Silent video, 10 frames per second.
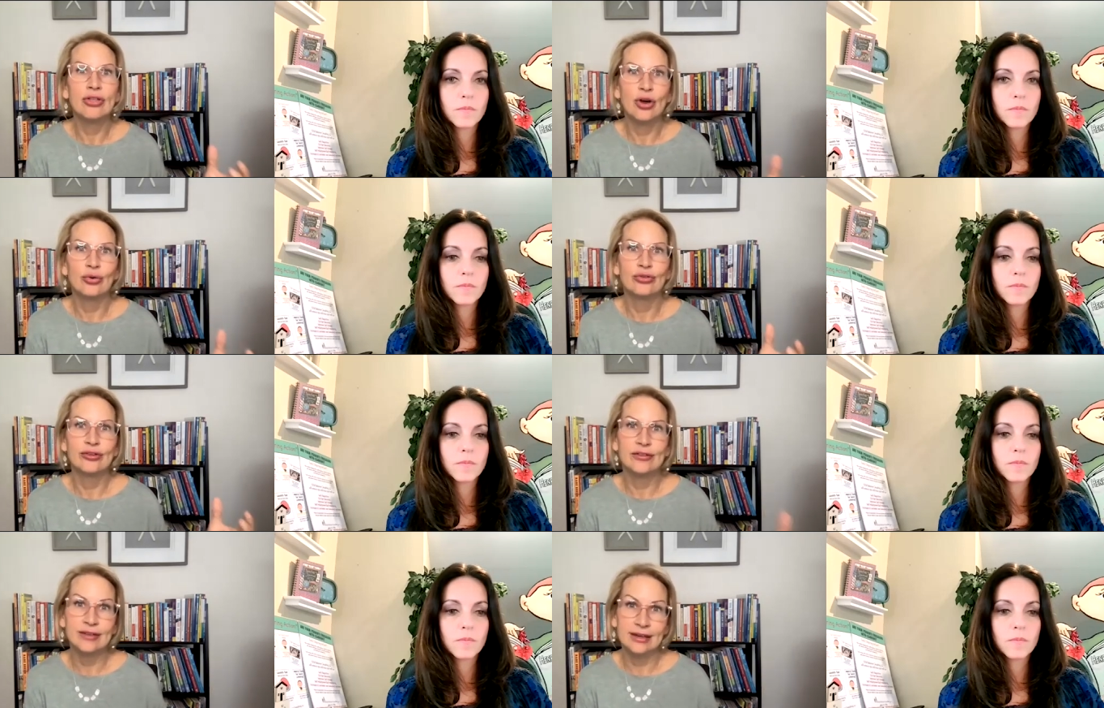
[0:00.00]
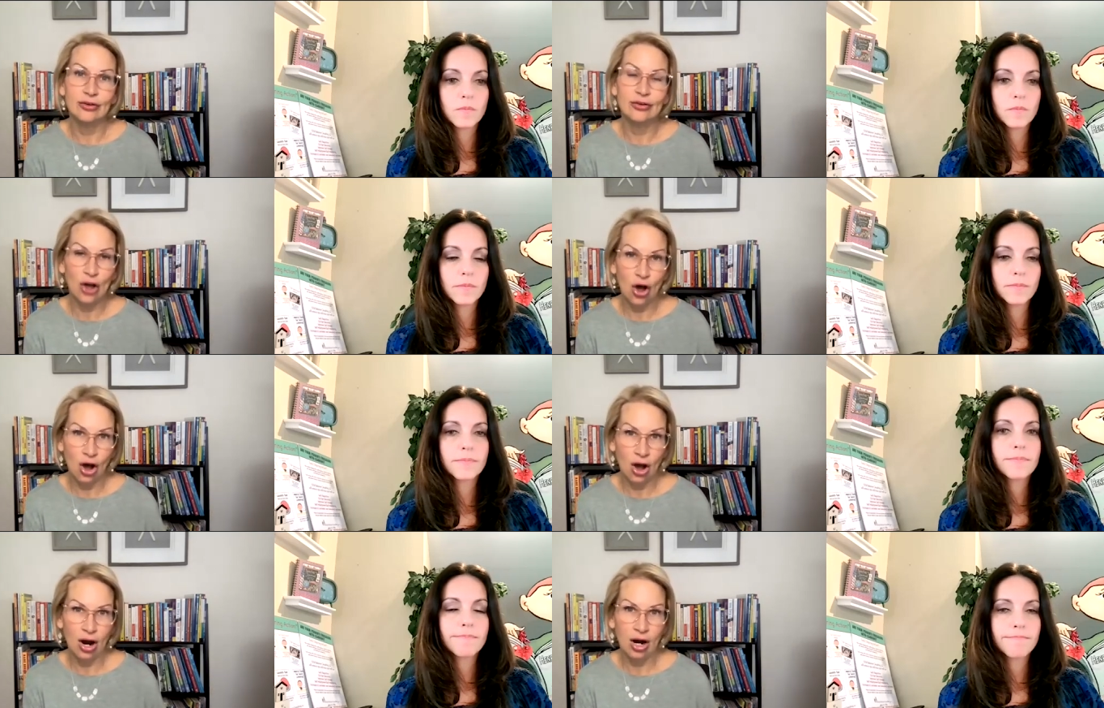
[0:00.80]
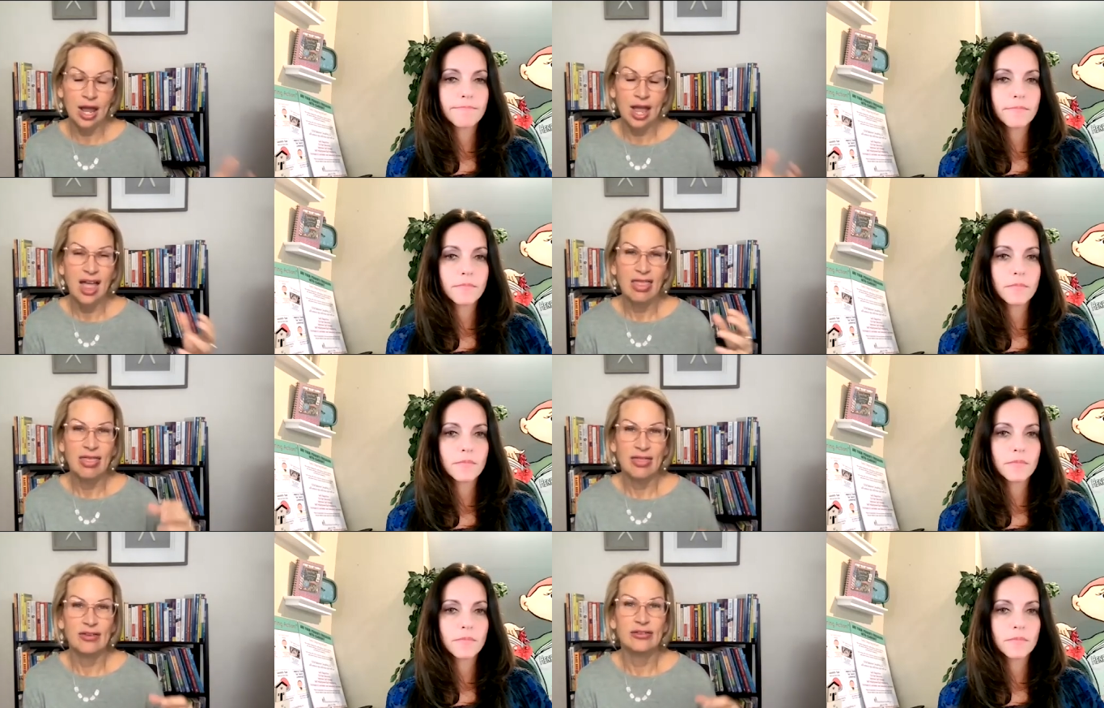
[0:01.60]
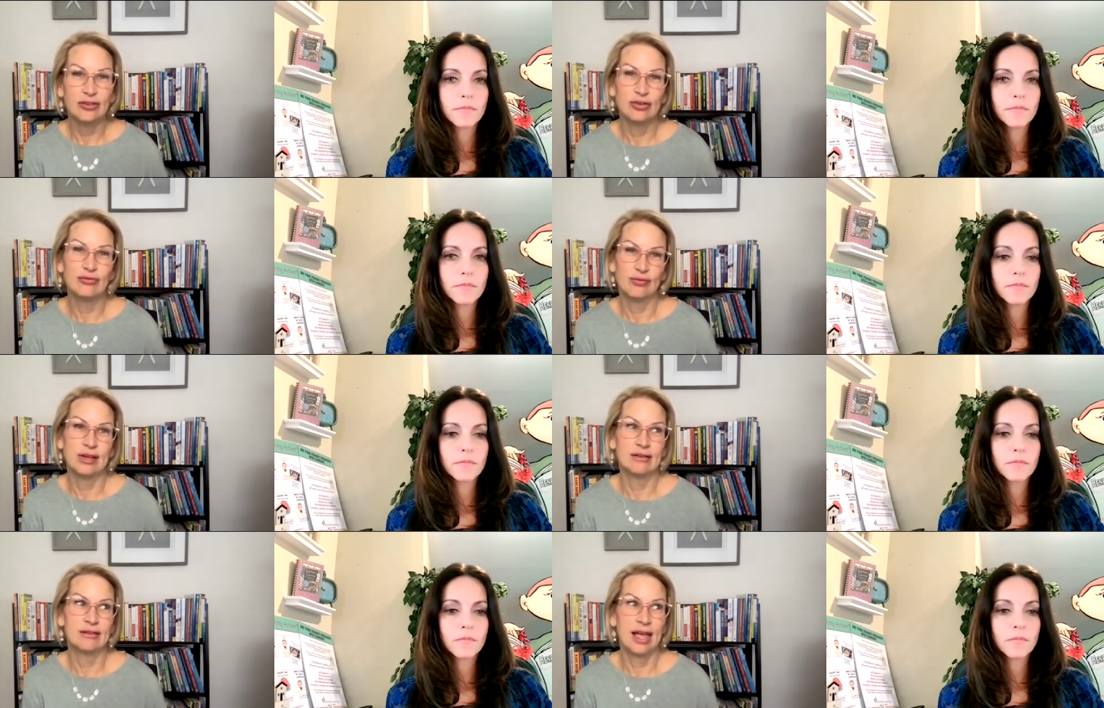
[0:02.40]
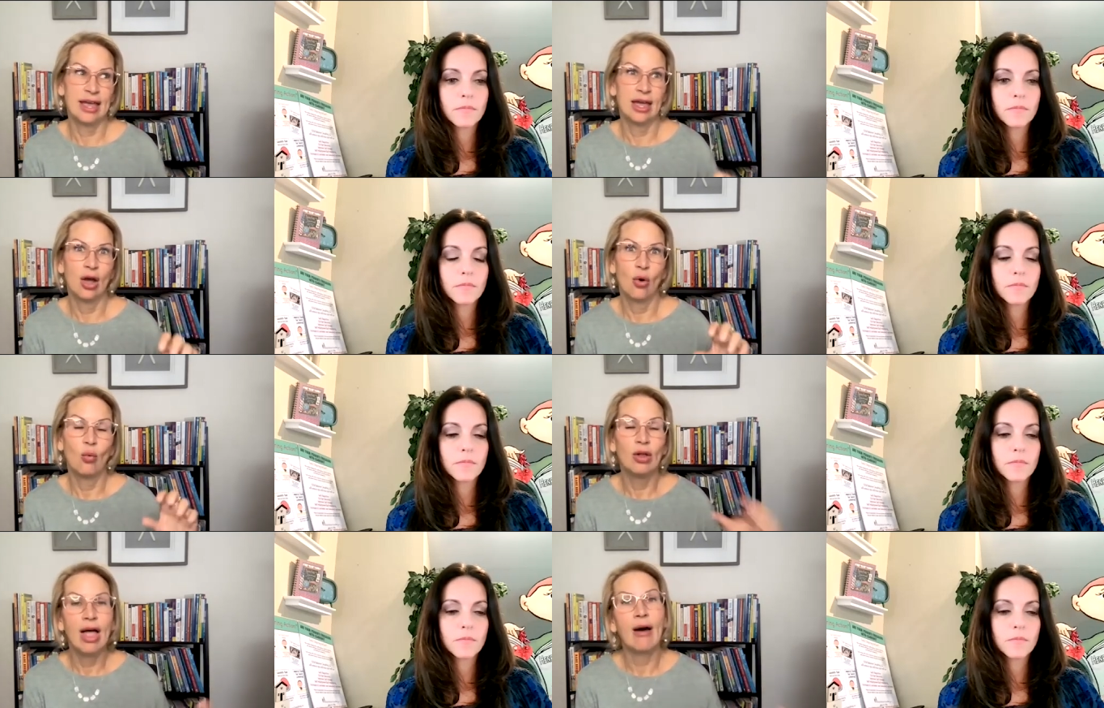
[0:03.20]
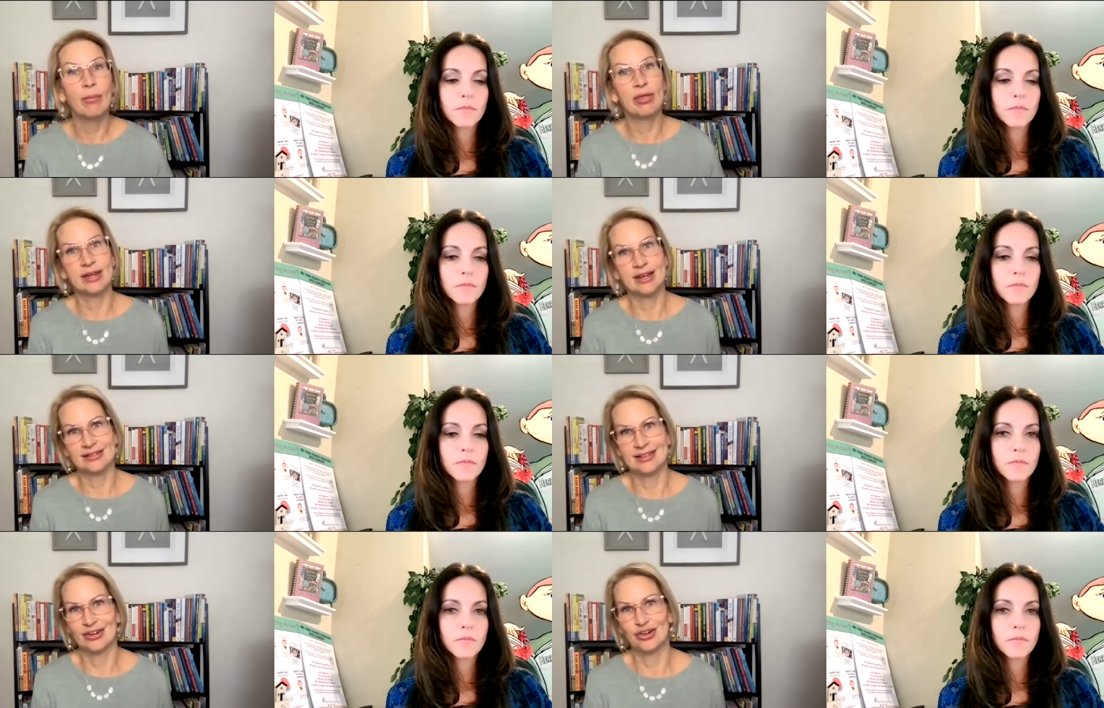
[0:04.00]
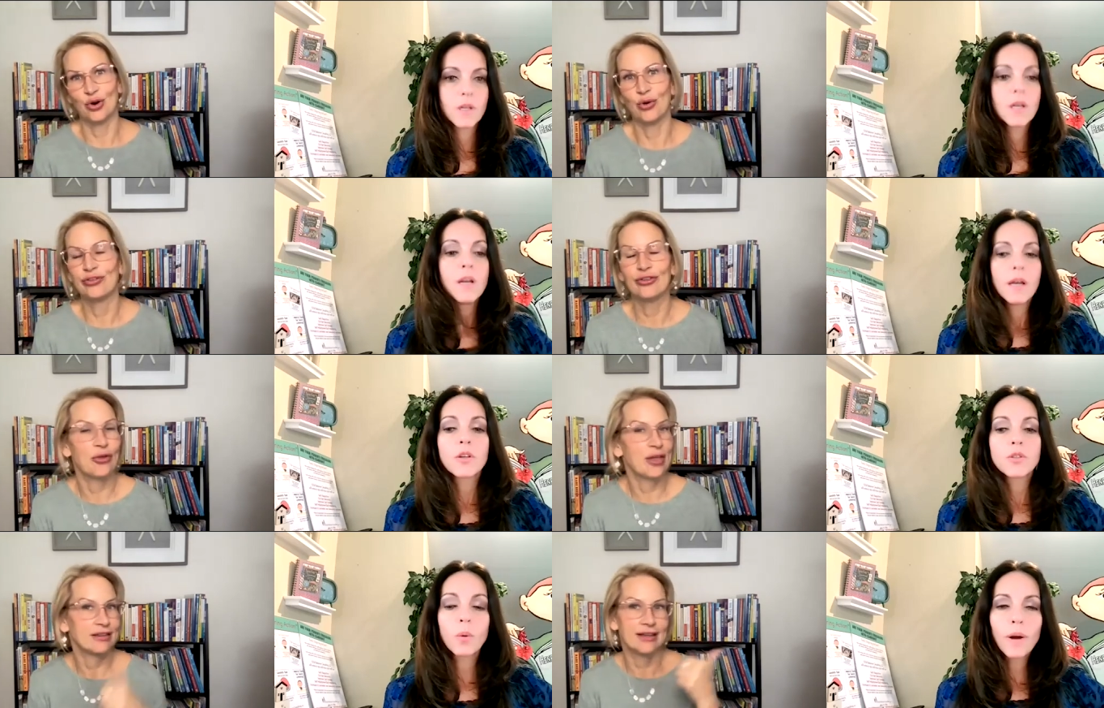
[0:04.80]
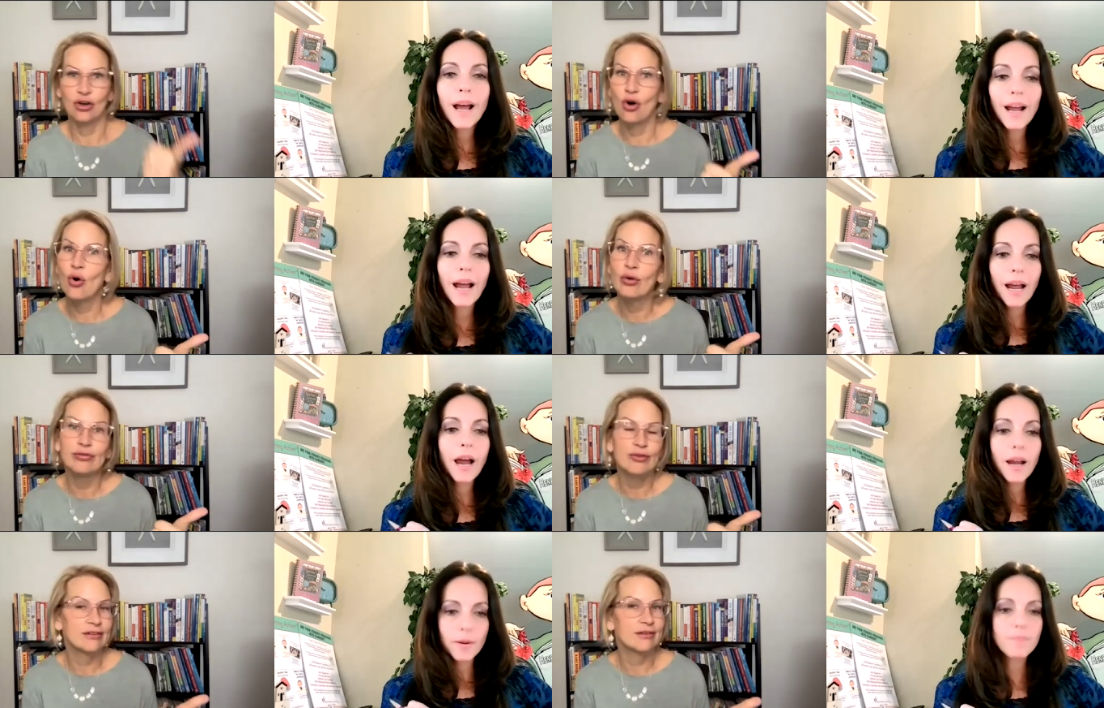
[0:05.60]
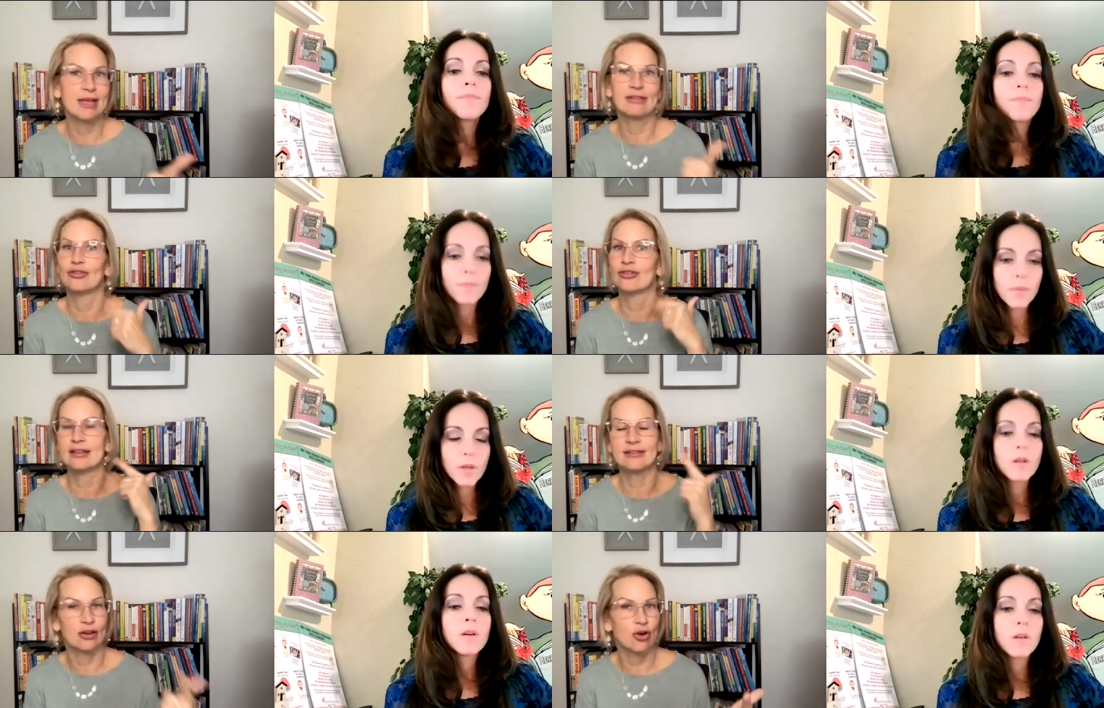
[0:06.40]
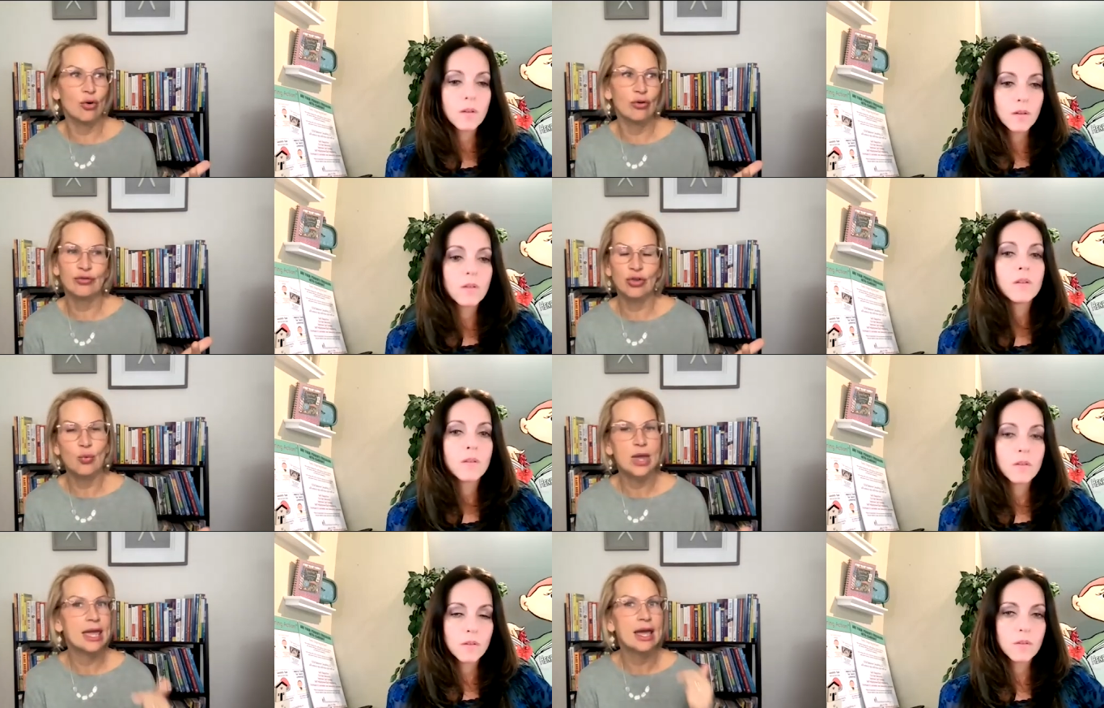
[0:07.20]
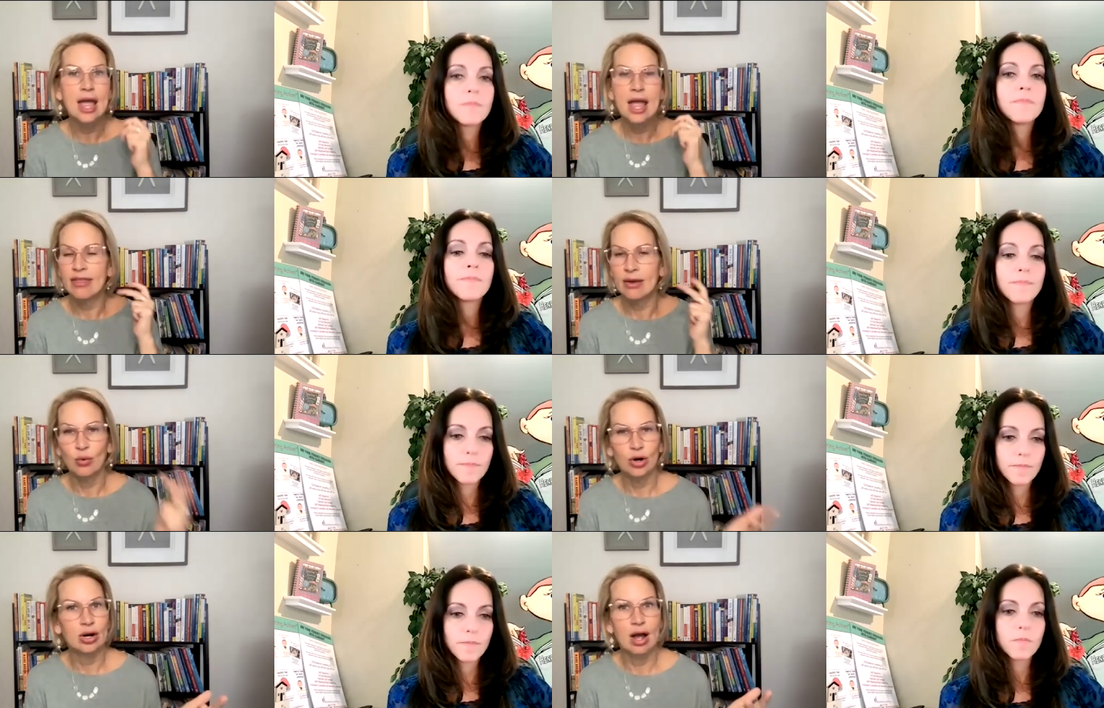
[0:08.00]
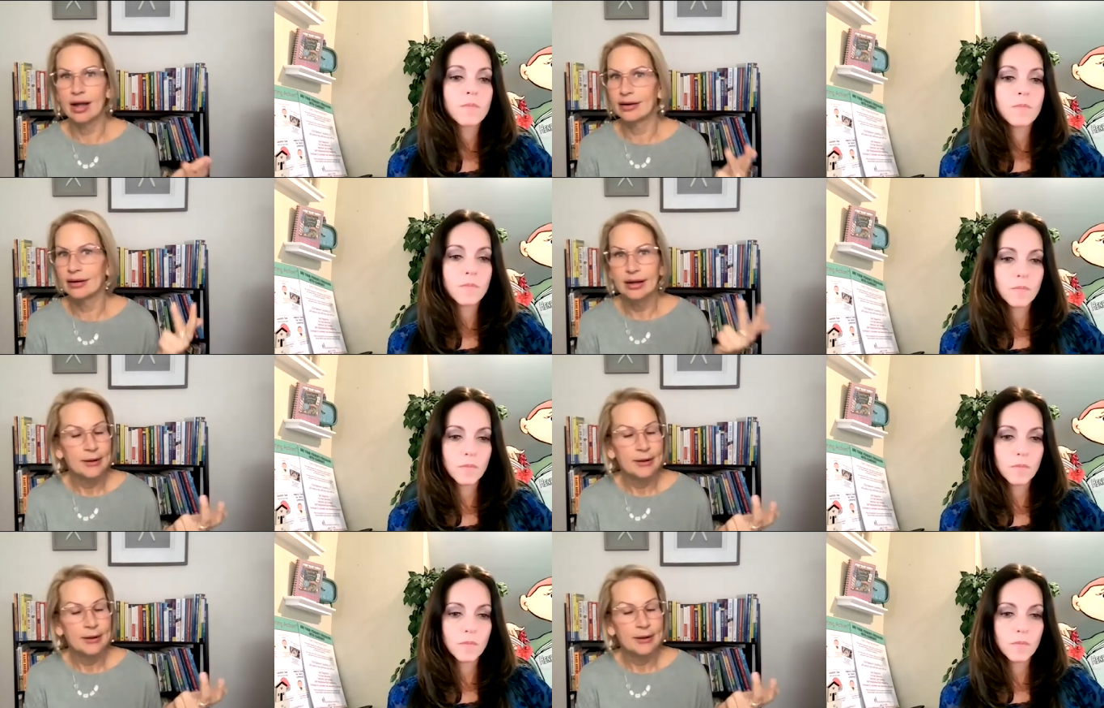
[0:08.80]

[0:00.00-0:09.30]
Speaker 1: those skills are that the student feels like will help them get to their goals. So they set goals for the semester, they set goals for the week, they work on,